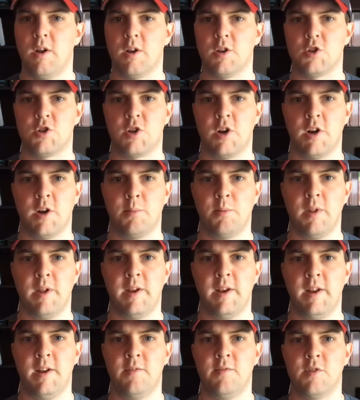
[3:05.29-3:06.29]
I was trying to
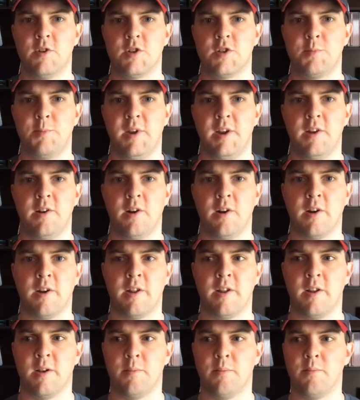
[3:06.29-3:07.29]
play Need for Speed on
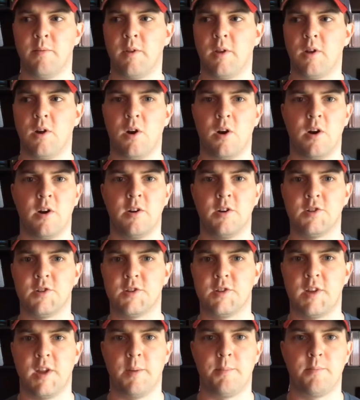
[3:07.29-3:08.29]
it, and the car
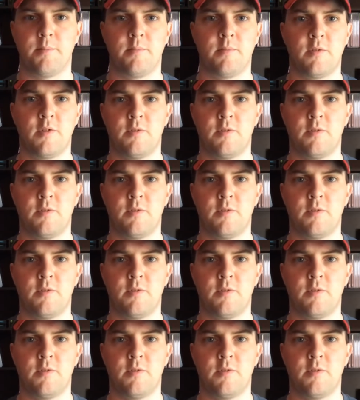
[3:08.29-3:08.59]
just kept